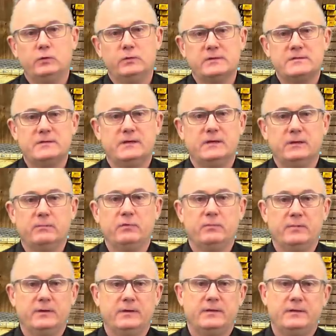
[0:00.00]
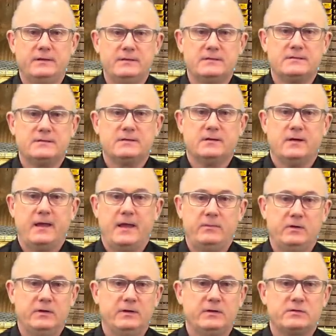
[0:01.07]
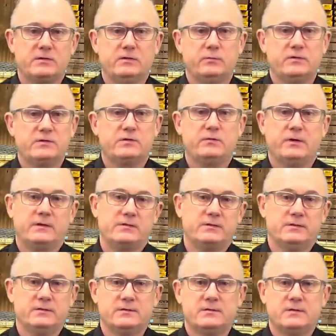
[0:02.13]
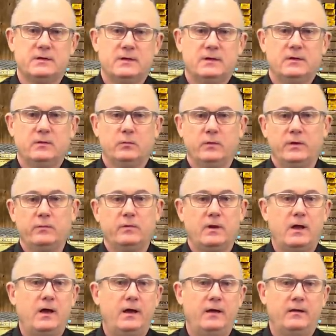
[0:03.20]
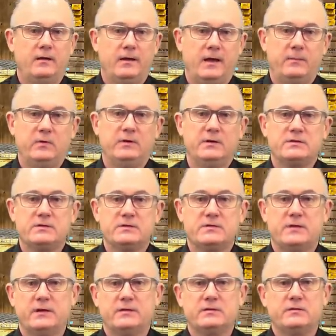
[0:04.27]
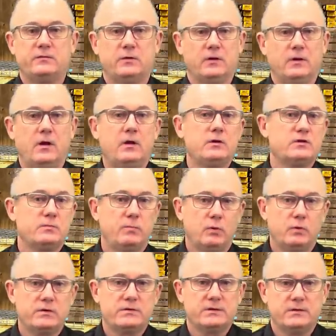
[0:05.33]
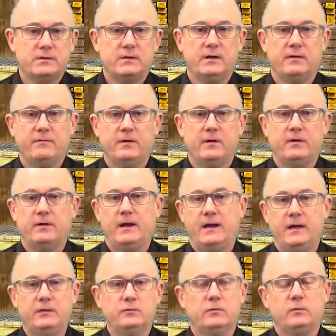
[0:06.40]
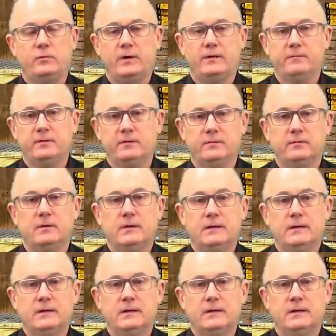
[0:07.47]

was to implement these ammunition restrictions. We rely on ammunition sales for a large portion of our annual revenue.